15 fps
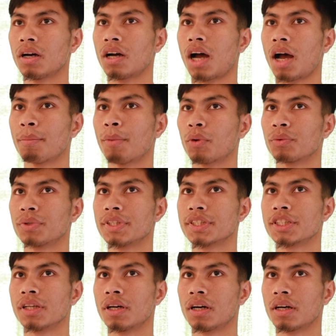About
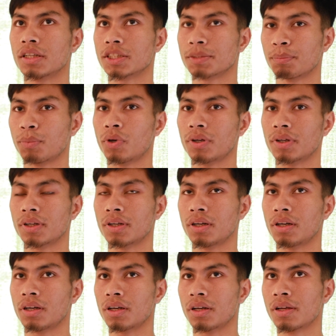this sport.
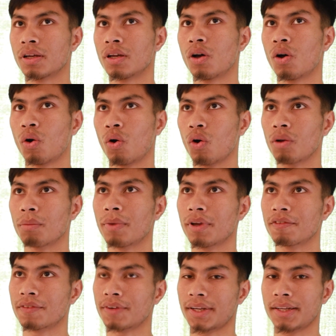All my
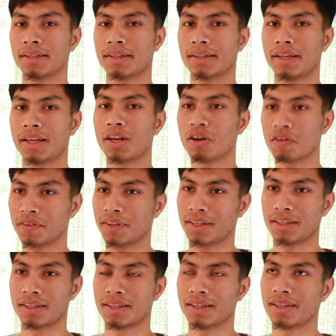friends, they love
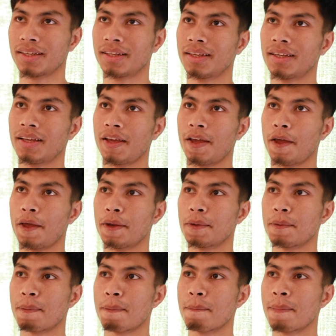it,
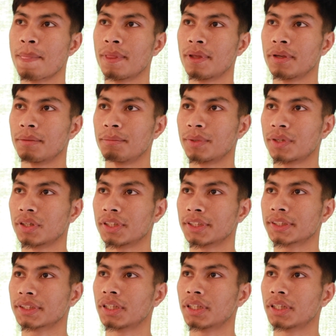and because